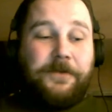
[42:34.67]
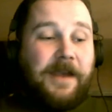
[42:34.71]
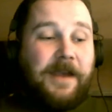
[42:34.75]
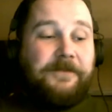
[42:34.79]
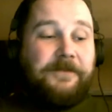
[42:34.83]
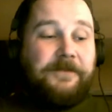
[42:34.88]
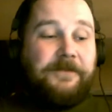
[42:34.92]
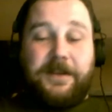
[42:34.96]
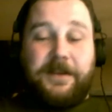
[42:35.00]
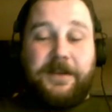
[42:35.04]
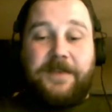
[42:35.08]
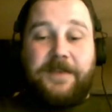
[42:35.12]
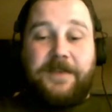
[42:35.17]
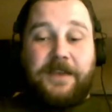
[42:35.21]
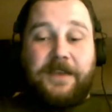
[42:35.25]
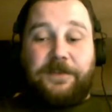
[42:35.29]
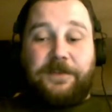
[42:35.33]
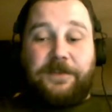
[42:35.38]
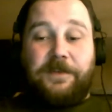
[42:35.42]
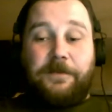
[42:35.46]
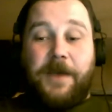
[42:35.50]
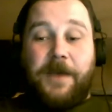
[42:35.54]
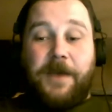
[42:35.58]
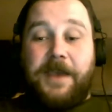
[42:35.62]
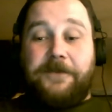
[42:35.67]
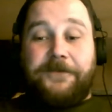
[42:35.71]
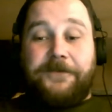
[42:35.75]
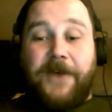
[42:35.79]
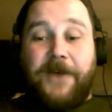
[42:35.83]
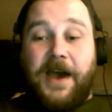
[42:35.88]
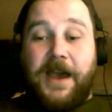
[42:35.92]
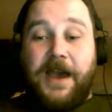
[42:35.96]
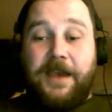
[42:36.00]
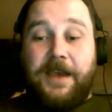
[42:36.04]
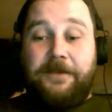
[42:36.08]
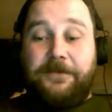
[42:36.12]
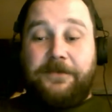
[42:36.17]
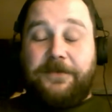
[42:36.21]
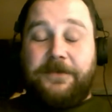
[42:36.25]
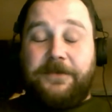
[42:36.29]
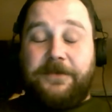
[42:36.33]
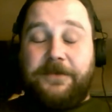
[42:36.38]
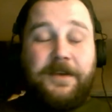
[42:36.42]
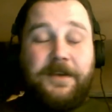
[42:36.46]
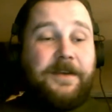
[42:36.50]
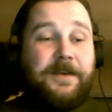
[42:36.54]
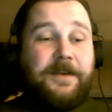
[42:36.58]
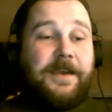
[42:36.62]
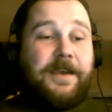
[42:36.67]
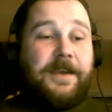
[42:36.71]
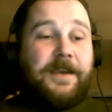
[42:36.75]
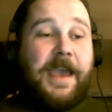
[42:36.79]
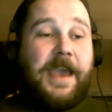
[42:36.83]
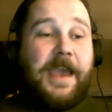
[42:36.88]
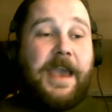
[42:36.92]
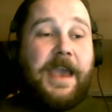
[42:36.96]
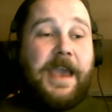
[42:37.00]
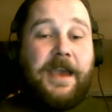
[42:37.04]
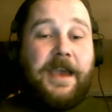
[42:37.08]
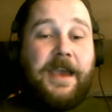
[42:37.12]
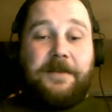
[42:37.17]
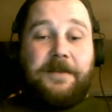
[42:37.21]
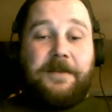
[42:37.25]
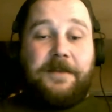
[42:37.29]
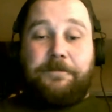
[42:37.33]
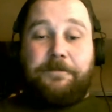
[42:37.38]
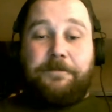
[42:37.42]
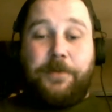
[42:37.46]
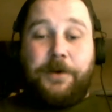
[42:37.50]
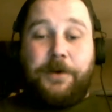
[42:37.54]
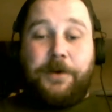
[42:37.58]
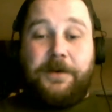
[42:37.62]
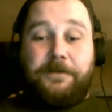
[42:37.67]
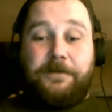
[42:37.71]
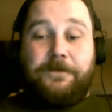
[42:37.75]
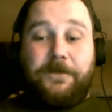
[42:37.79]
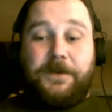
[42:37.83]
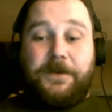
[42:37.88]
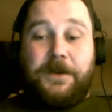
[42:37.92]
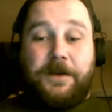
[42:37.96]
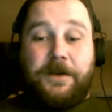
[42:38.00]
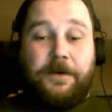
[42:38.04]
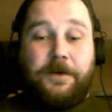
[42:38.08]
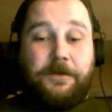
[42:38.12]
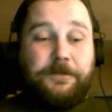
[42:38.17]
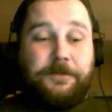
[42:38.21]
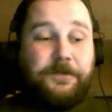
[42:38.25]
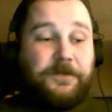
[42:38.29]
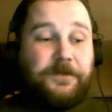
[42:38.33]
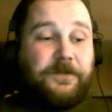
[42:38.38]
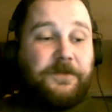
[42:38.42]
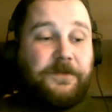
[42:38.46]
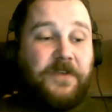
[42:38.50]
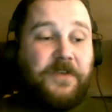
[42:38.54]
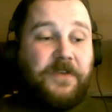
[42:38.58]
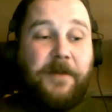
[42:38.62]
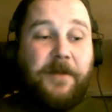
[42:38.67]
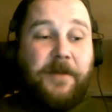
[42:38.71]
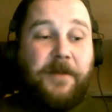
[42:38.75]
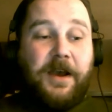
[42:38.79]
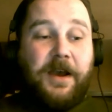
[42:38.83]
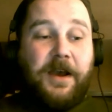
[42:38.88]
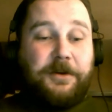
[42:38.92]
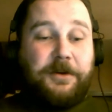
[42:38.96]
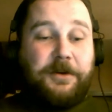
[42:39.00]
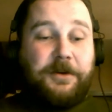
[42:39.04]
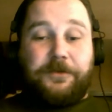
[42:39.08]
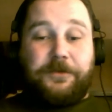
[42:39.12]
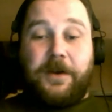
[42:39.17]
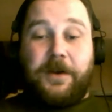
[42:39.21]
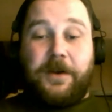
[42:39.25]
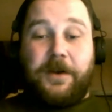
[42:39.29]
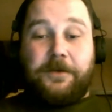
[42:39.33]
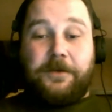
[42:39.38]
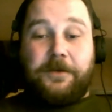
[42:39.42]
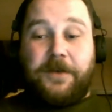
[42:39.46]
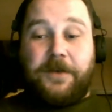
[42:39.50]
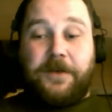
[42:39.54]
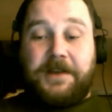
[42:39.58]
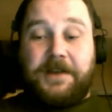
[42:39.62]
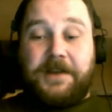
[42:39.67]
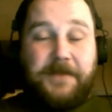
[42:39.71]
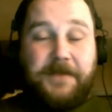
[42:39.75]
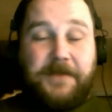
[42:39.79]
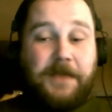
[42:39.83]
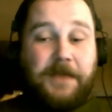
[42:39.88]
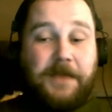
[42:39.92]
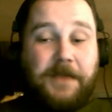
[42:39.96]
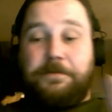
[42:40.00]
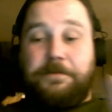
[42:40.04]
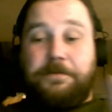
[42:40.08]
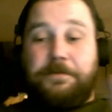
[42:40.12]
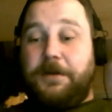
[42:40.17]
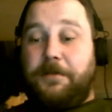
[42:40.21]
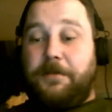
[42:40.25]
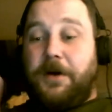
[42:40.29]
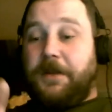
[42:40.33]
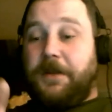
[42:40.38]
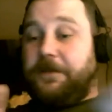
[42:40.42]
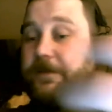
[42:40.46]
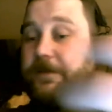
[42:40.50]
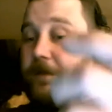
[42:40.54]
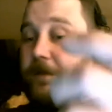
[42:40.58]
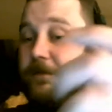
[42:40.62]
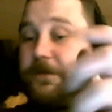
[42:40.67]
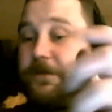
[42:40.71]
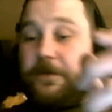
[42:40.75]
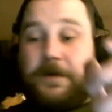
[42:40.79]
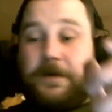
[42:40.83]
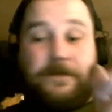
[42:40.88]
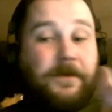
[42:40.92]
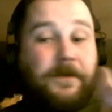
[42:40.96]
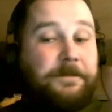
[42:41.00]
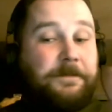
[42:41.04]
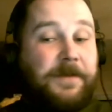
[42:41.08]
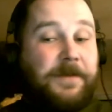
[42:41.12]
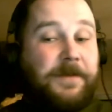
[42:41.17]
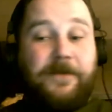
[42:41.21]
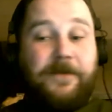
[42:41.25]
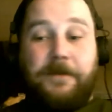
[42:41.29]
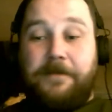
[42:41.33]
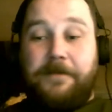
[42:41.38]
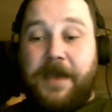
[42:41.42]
I've got to take 2 A5s and put, you know, semi-auto triggers on them and put them on some sort of a pivot